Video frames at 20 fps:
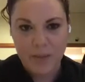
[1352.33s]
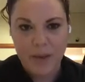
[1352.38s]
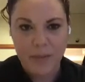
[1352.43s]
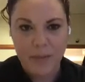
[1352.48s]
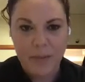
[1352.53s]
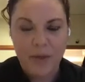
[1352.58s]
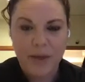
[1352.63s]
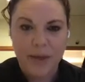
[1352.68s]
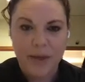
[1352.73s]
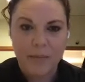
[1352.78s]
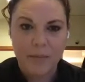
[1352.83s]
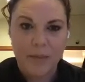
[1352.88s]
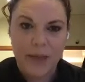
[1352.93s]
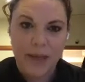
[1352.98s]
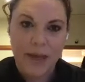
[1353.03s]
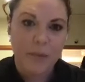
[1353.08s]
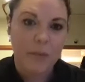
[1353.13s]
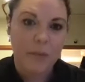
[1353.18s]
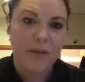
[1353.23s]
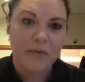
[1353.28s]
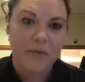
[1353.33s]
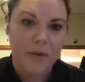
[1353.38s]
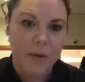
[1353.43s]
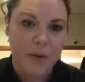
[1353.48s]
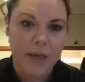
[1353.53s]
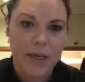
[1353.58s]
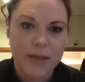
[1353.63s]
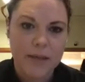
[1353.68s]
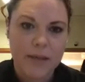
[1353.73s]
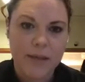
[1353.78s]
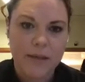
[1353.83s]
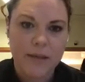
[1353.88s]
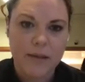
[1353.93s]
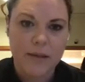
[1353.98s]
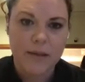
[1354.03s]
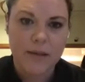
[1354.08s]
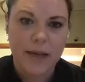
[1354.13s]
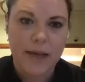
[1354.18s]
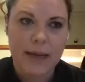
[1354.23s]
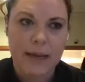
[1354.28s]
people and being able to
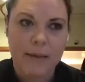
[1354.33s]
focus.